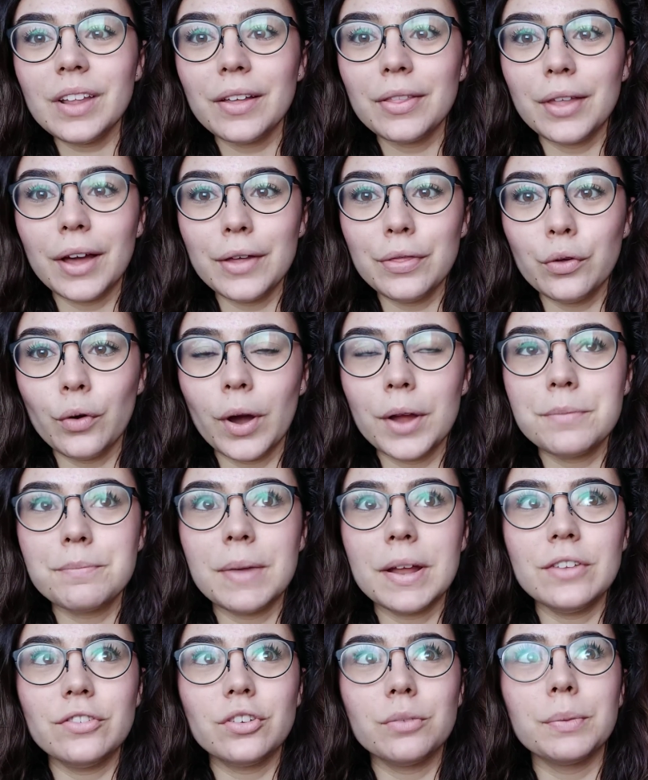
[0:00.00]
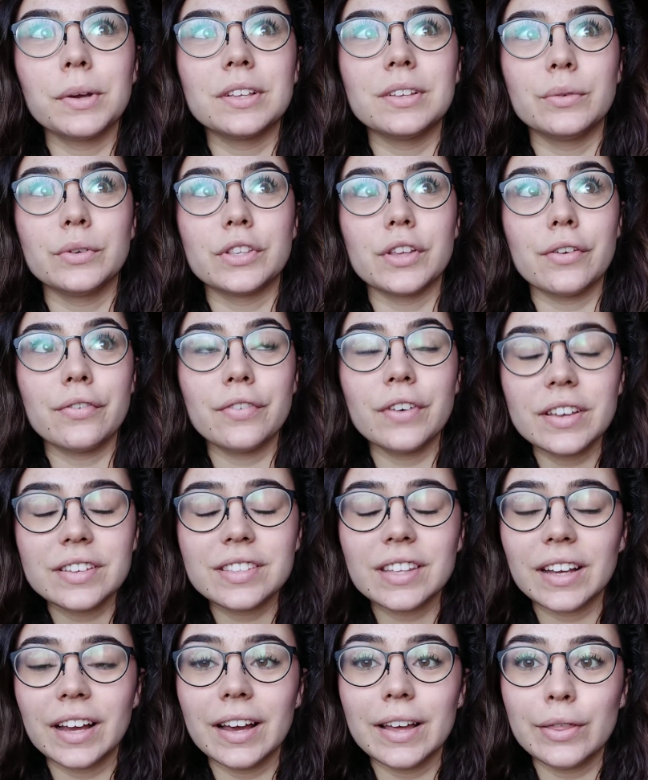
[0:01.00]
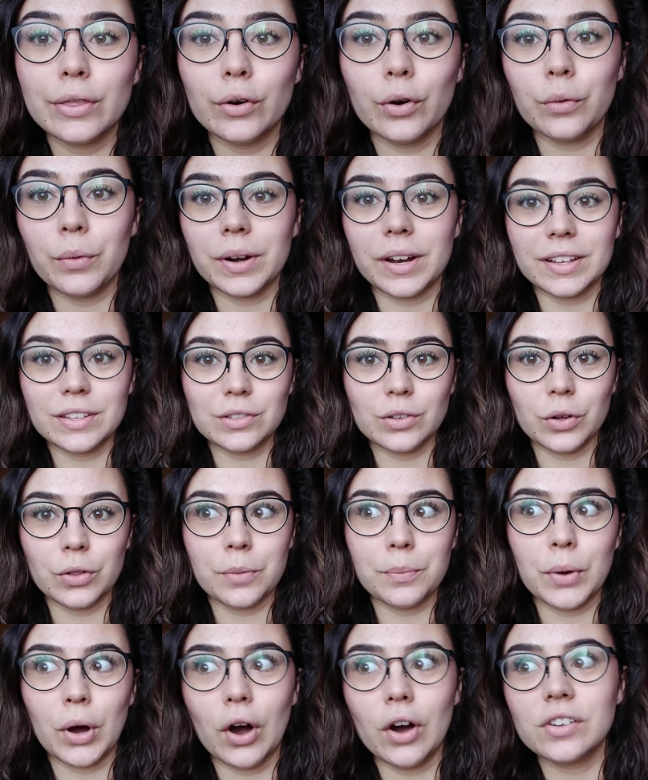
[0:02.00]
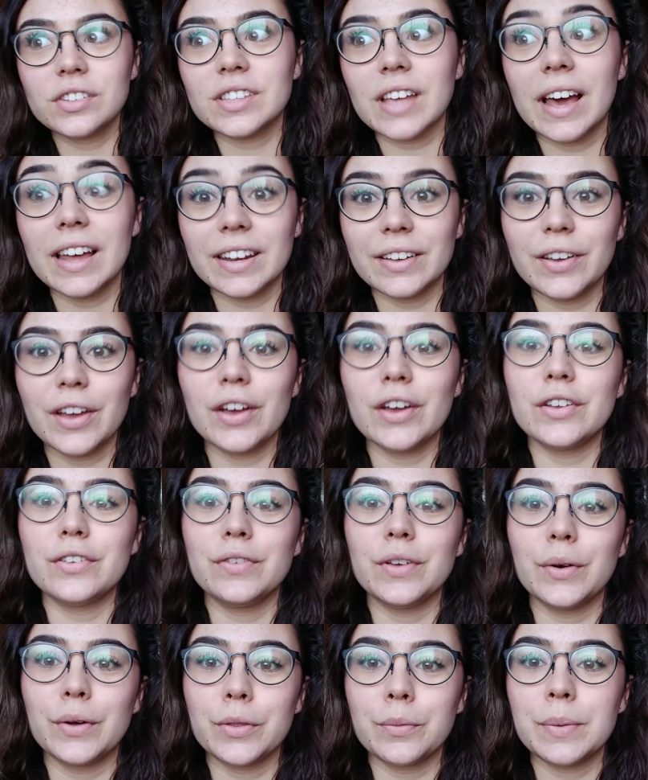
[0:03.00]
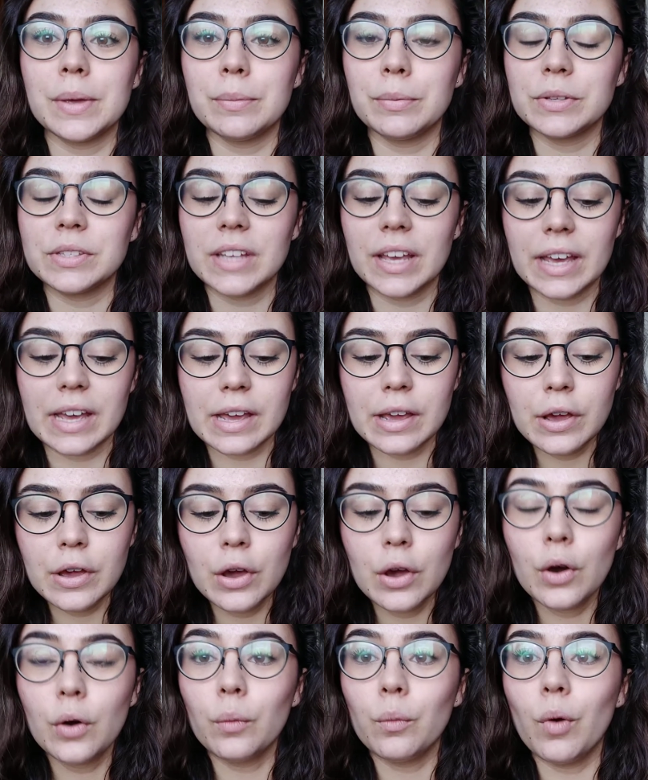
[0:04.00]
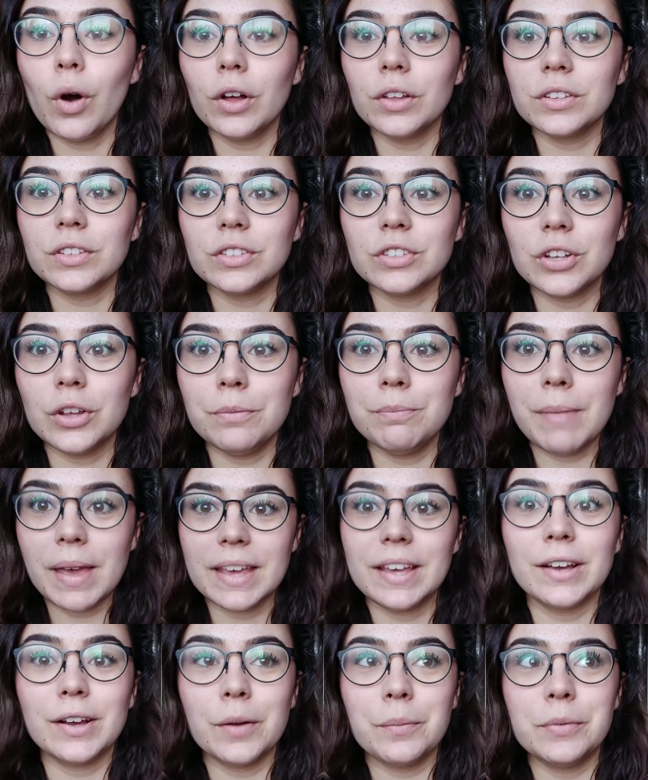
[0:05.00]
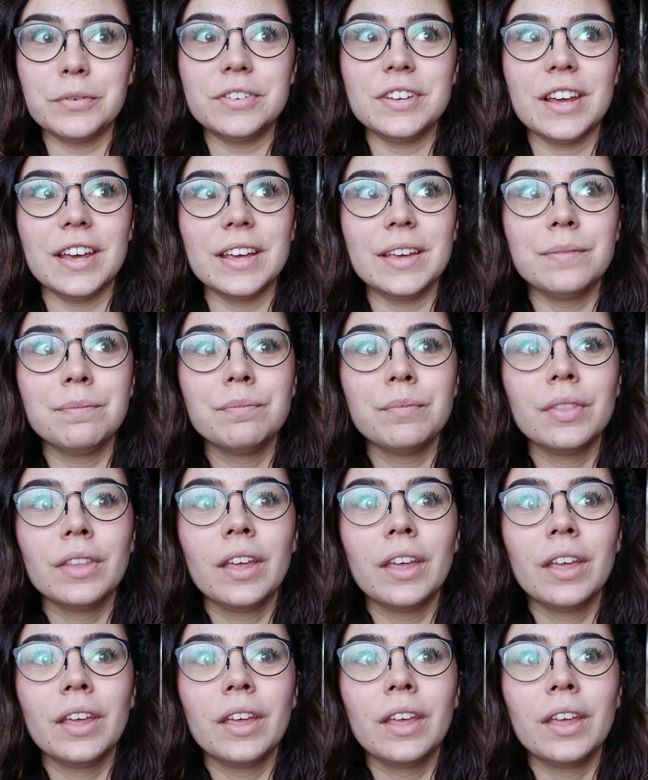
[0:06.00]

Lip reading: I thought I'd mention, because it was the first thing I thought when I saw the box and I heard a few other people say it, was to make a cup of tea.